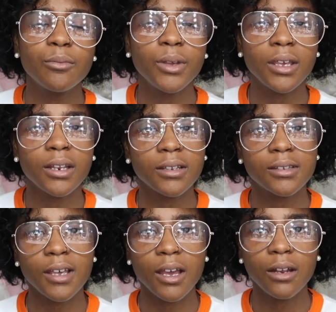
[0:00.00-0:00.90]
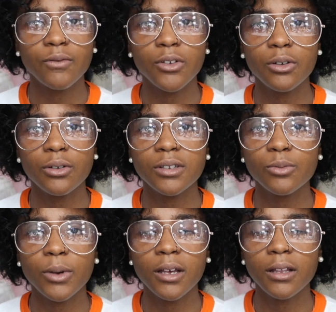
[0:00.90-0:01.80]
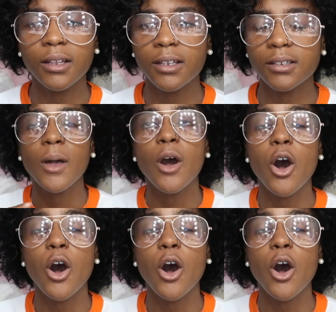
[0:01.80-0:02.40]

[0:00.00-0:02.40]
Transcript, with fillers: being inside of you as well as